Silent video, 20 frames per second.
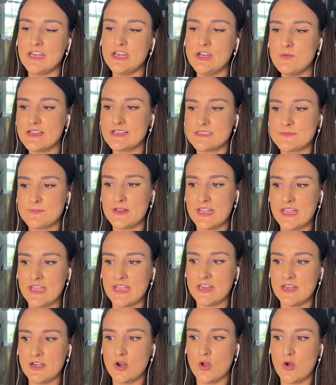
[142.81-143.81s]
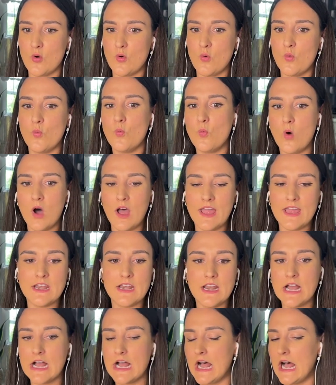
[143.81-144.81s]
you explain what
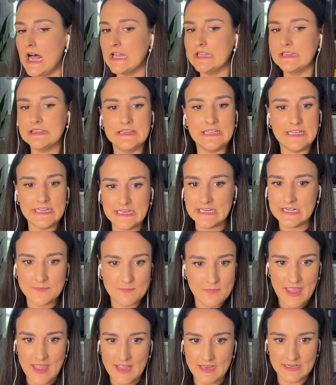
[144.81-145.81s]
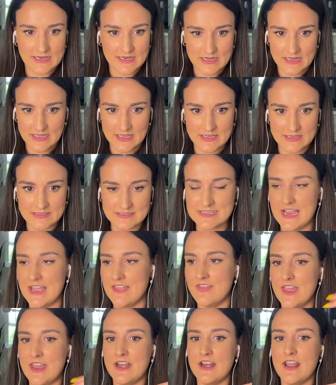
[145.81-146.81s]
a lead magnet is and
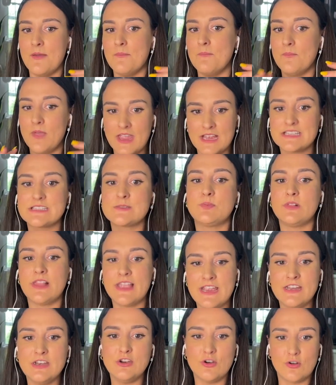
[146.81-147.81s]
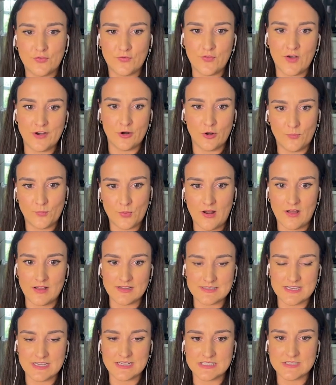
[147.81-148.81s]
then explain your funnel
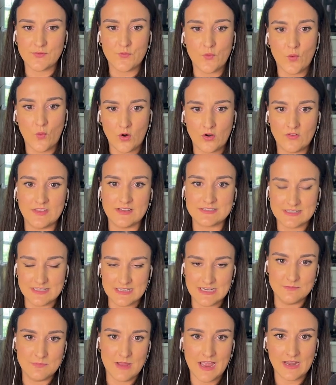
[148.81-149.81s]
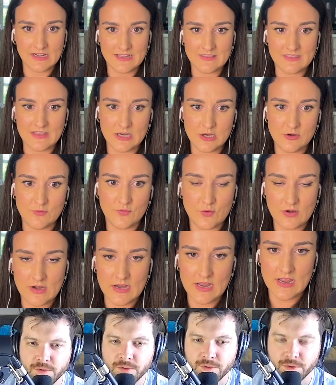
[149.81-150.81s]
process for this lead magnet that you've
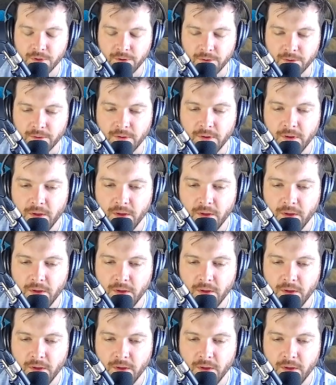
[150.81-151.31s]
created? Sure.